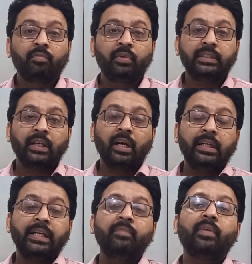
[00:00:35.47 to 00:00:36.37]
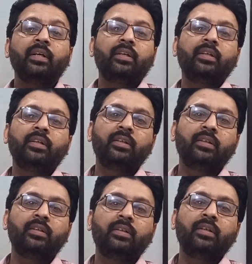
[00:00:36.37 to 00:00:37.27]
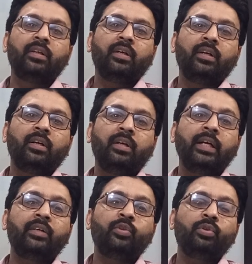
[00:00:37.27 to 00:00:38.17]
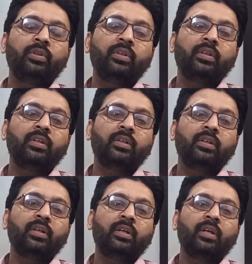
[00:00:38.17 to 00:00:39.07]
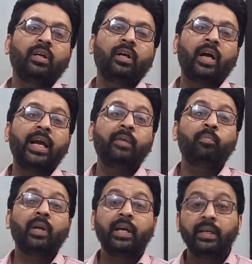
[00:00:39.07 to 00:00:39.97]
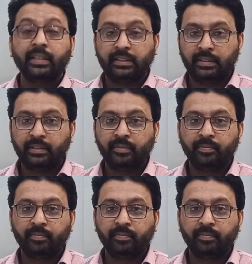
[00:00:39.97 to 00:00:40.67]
which ultimately led to eye blindness.